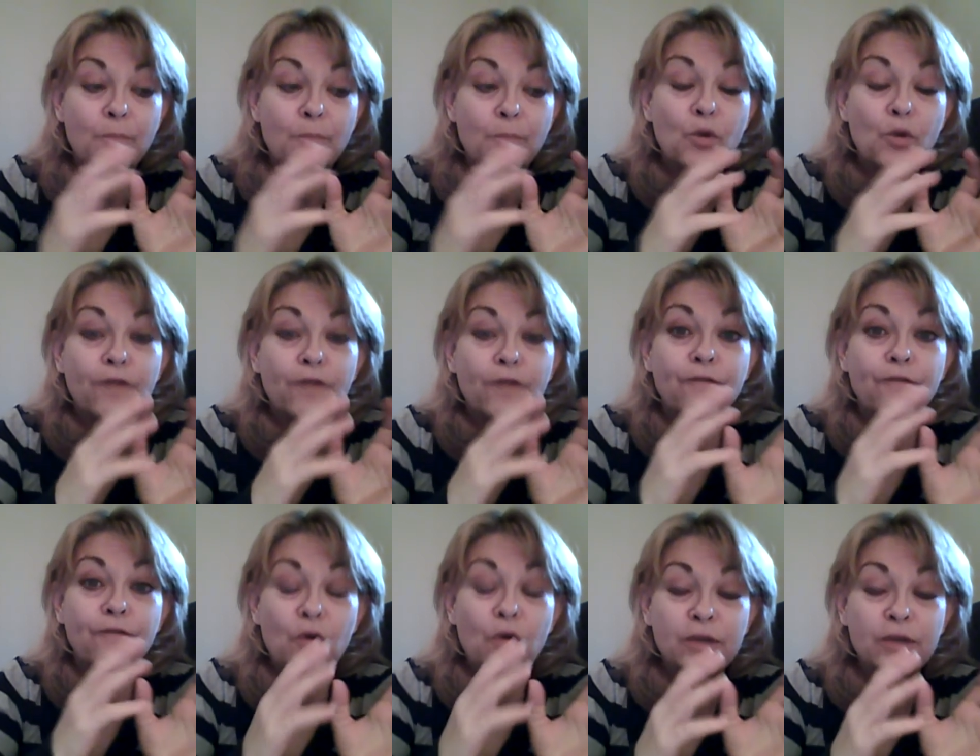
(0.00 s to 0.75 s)
more
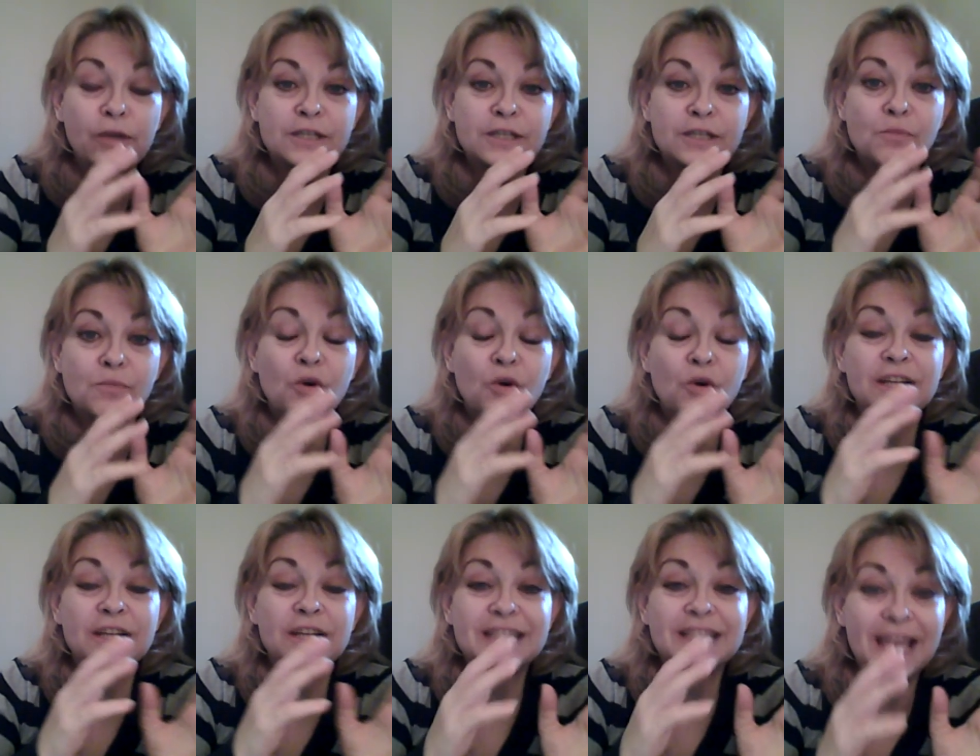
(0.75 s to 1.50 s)
focused,
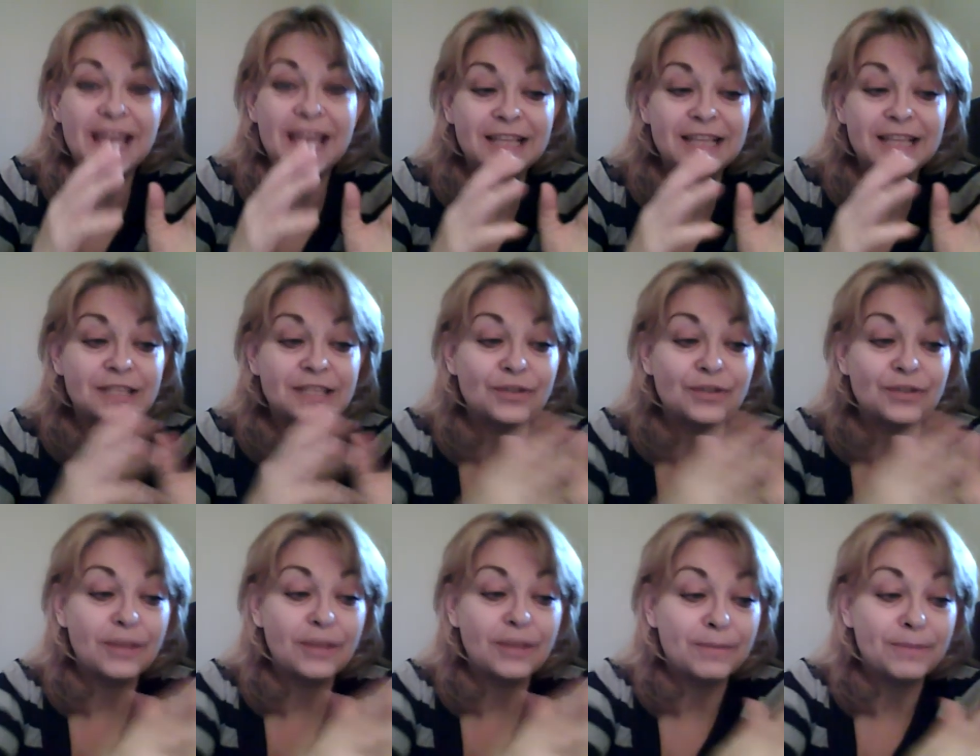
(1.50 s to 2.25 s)
more intense.
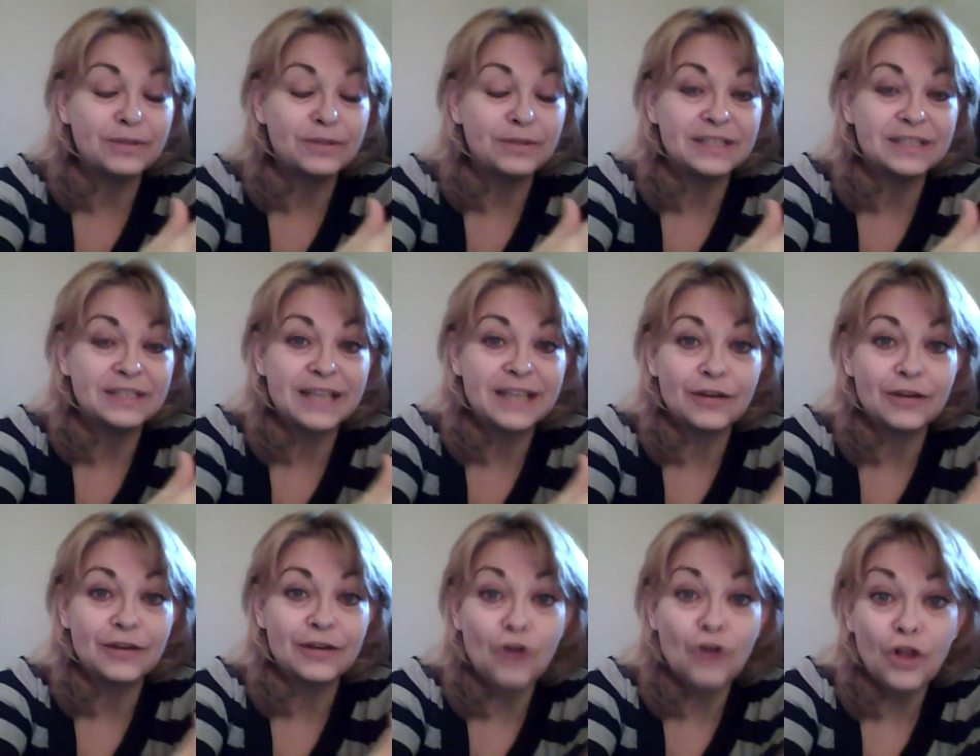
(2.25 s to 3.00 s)
So they build a
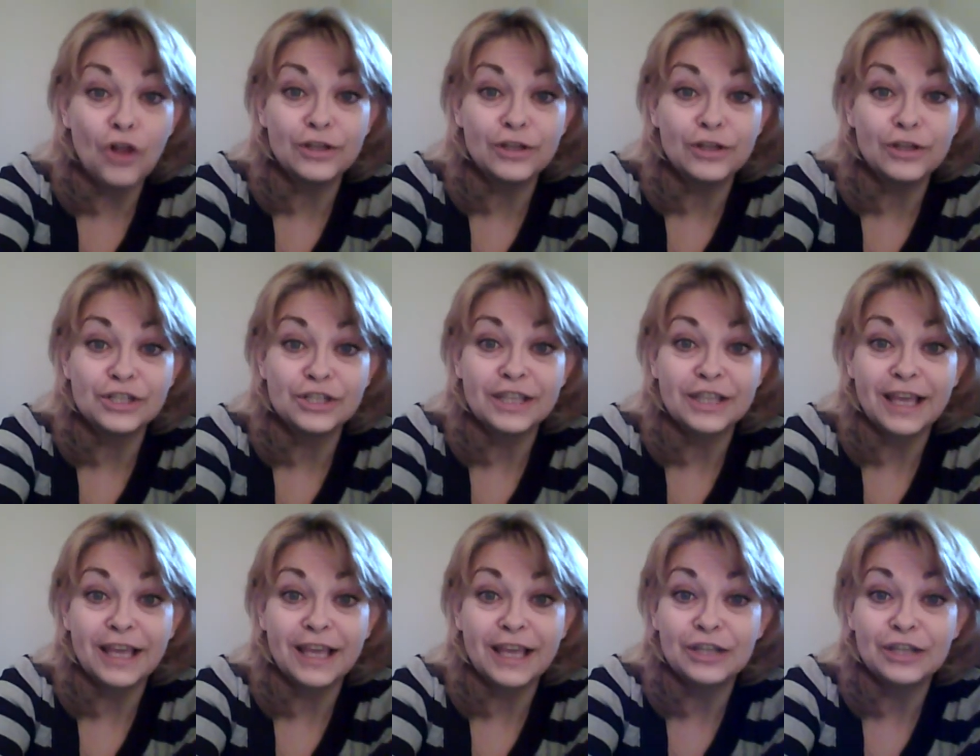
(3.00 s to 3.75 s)
technology
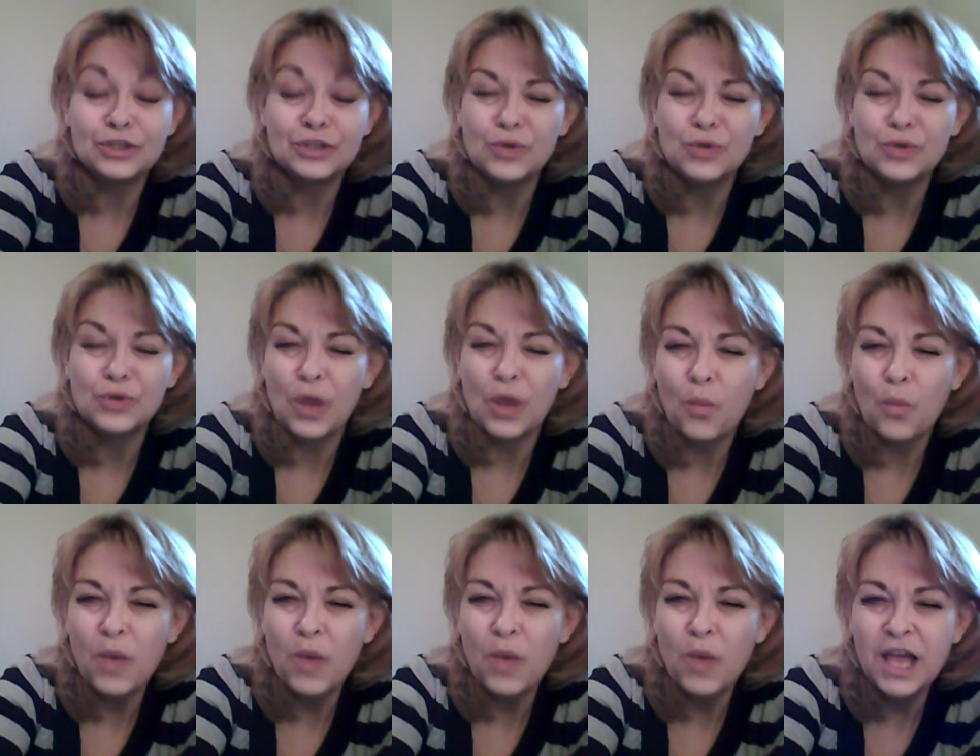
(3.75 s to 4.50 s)
that can do
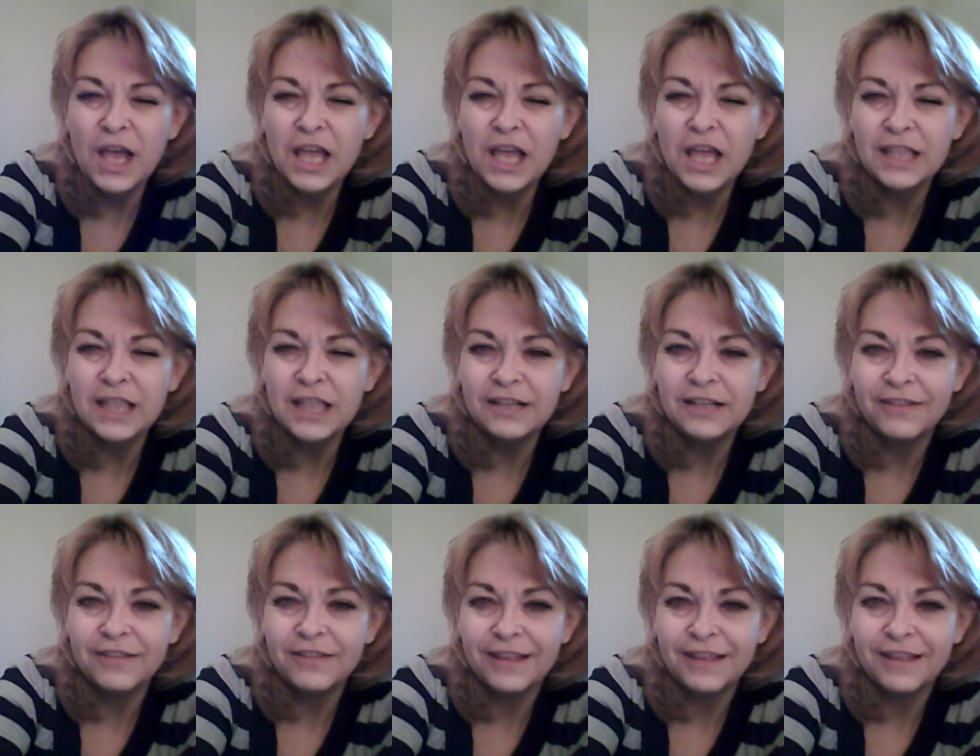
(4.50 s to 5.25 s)
that one little
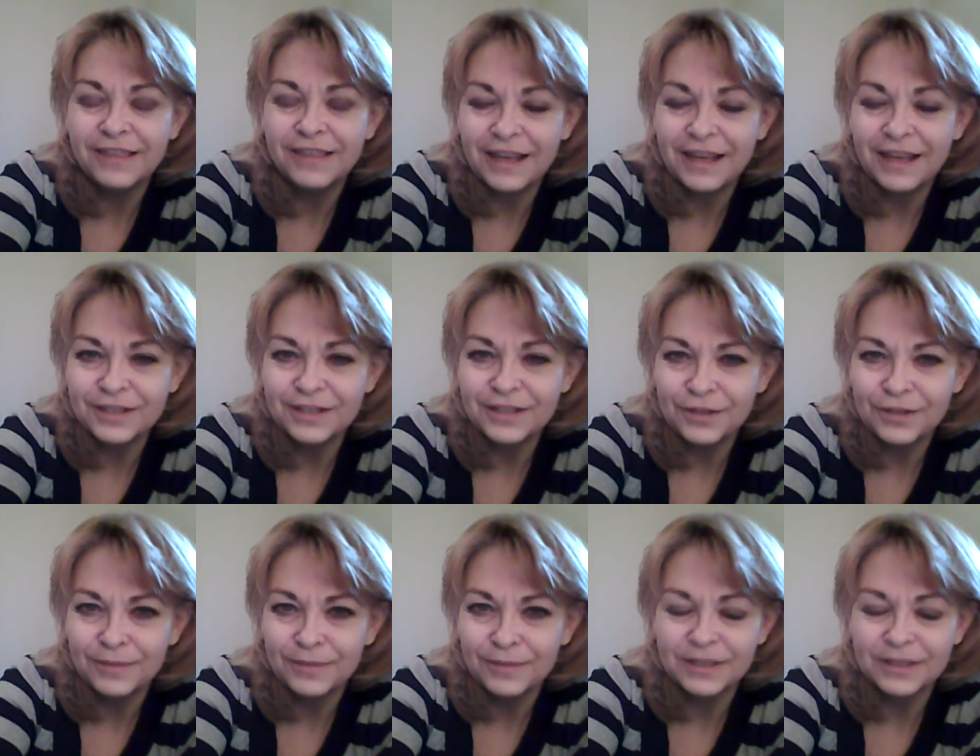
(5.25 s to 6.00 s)
thing that us
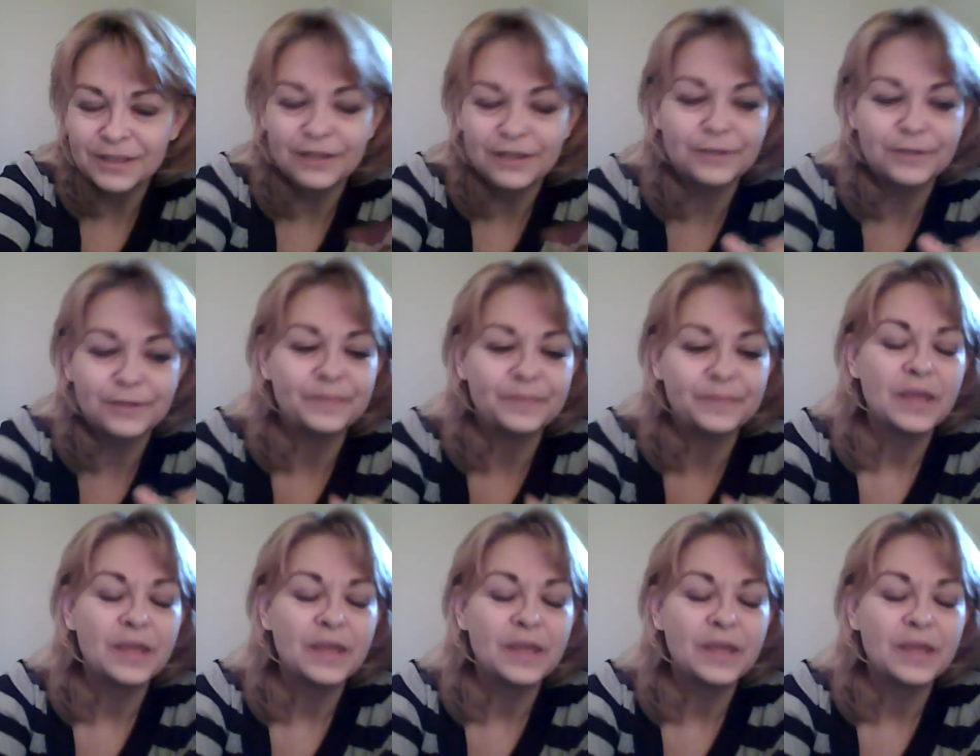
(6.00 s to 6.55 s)
humans can do.